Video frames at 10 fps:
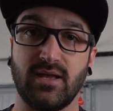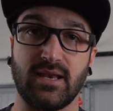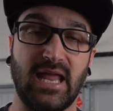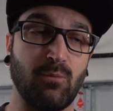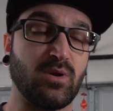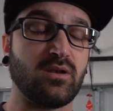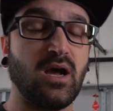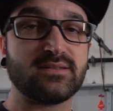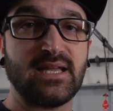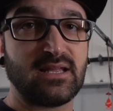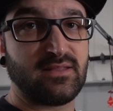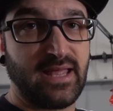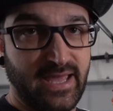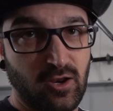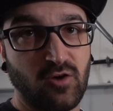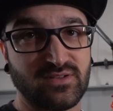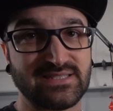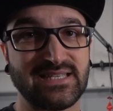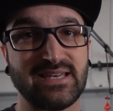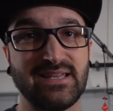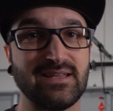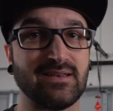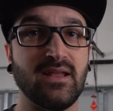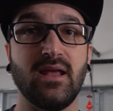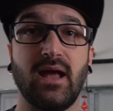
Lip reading: and had we not taken the head off and sent it in,